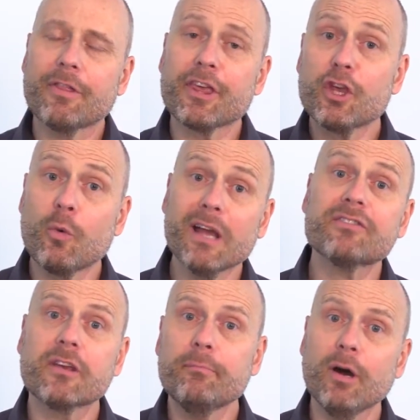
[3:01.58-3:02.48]
the US
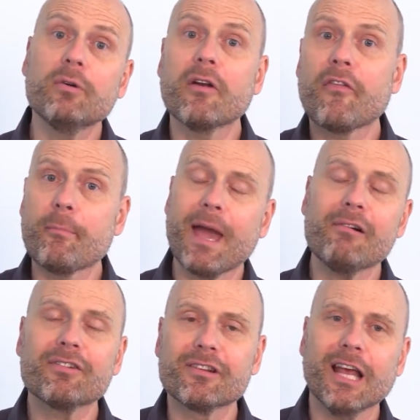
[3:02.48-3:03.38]
component of the
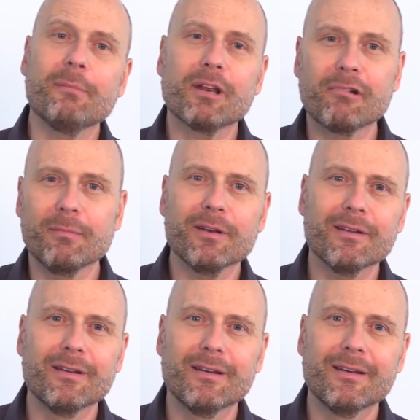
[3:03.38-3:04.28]
Paris Climate Agreement
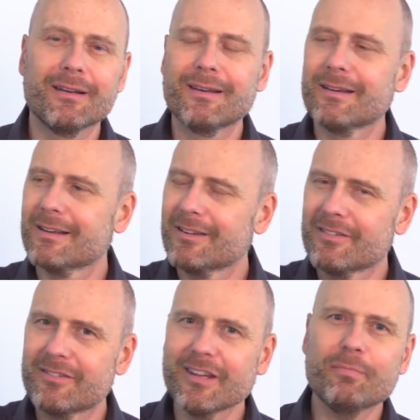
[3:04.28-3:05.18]

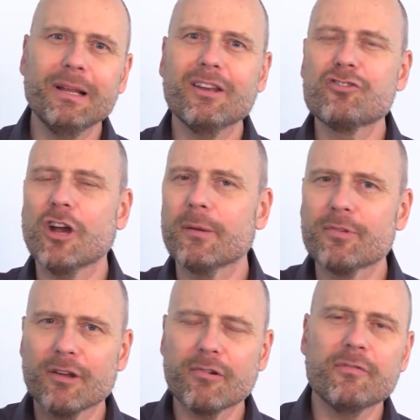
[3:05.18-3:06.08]
6 million jobs,
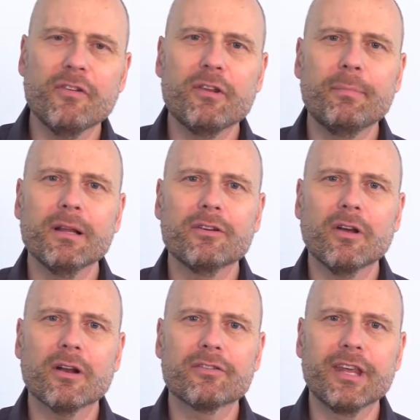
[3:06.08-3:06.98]
$150 billion
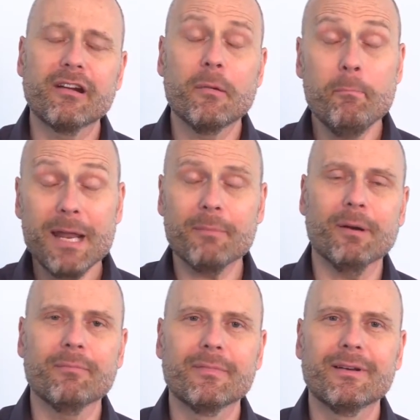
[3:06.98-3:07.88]
a year,
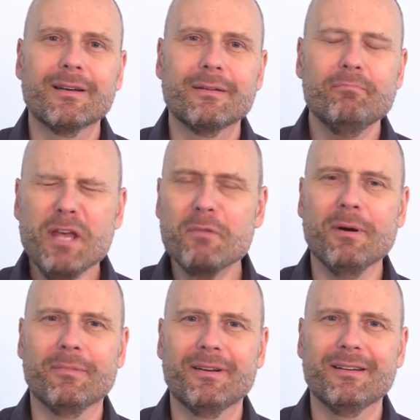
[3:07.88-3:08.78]
minimum,
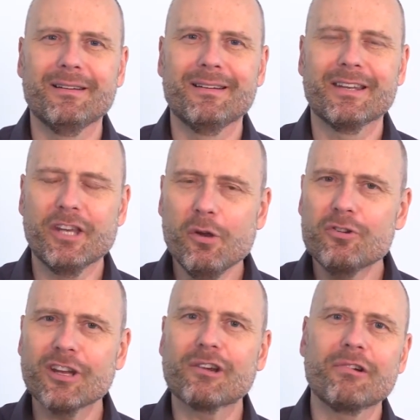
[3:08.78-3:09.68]
minimum,
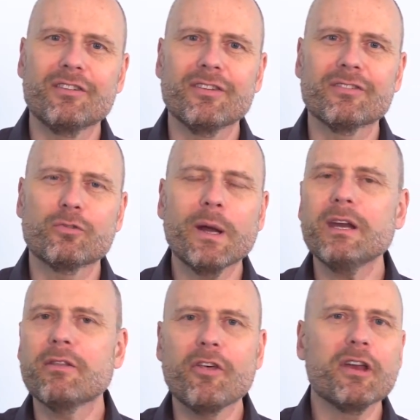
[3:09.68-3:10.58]
huge increases, 20
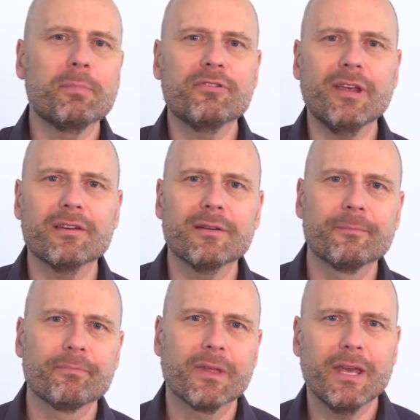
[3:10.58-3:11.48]
to 30%
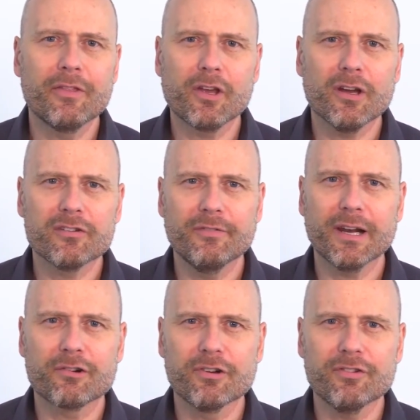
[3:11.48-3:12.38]
in the cost of
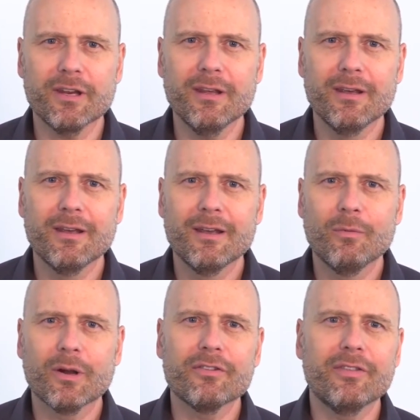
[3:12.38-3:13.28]
electricity.
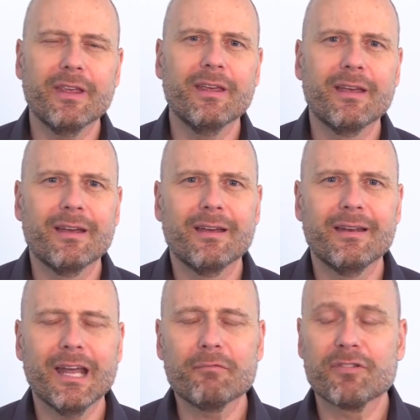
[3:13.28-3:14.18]
What is the
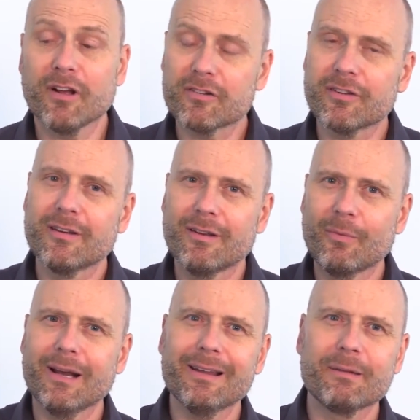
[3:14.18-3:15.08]
net result?
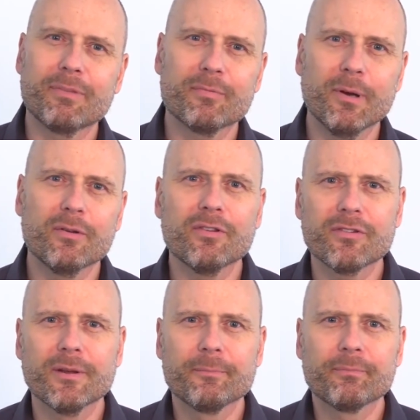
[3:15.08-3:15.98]
Well, it
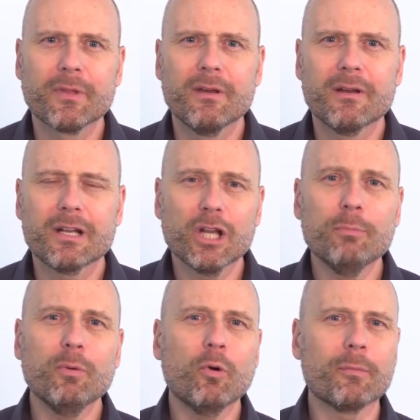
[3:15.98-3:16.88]
postpones
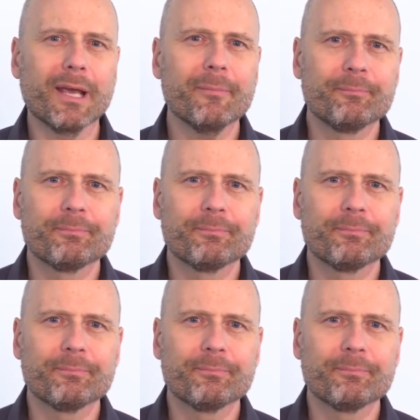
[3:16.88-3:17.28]
global warming